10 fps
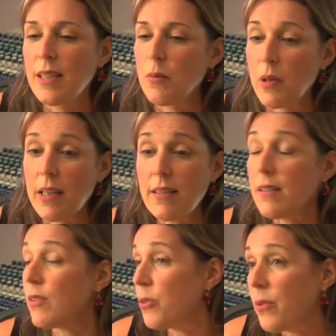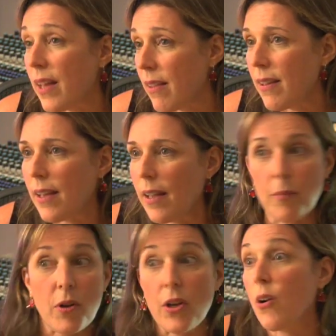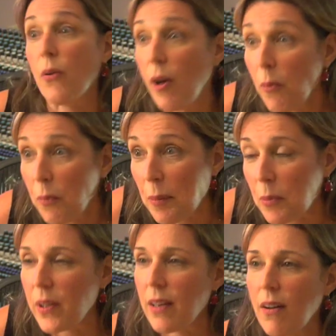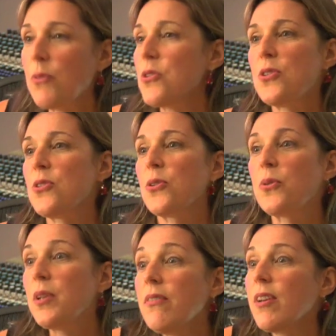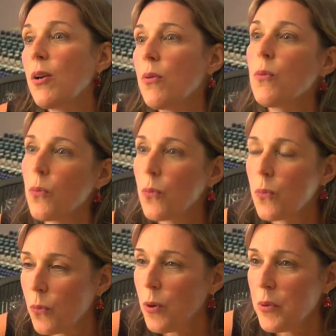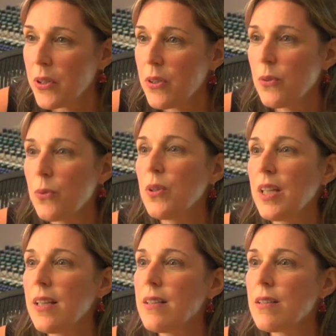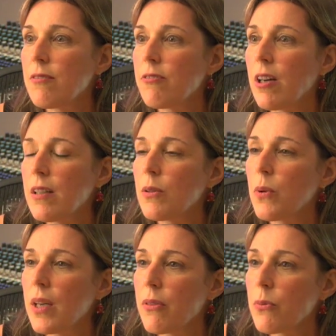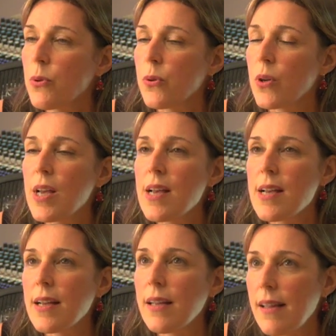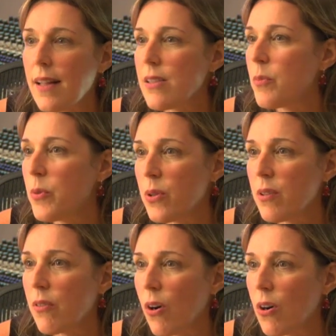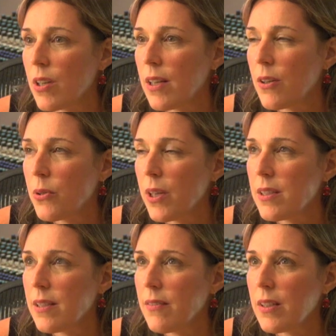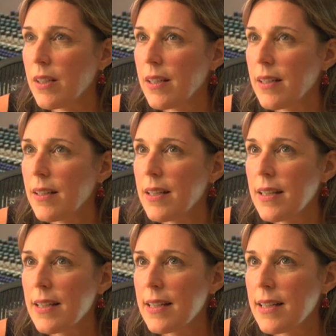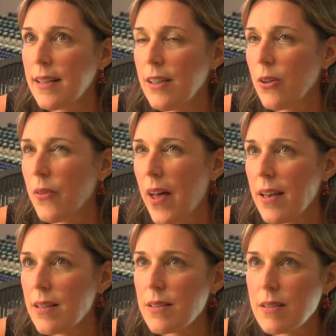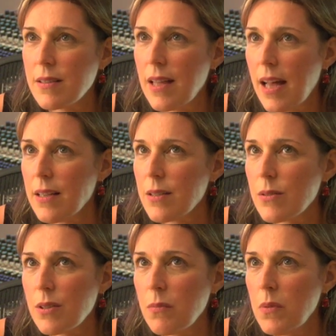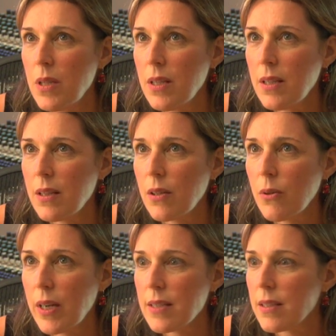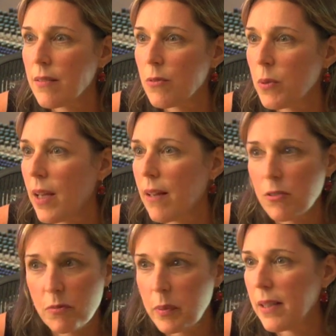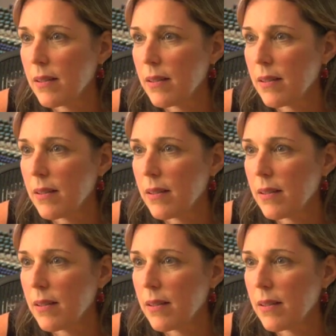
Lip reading: But I didn't do that thinking I'm going to go help people now. I was just a grieving woman who needed to find a way through. And that's the beauty of art and creativity. And, you know, that is to me the greatest gift we have of being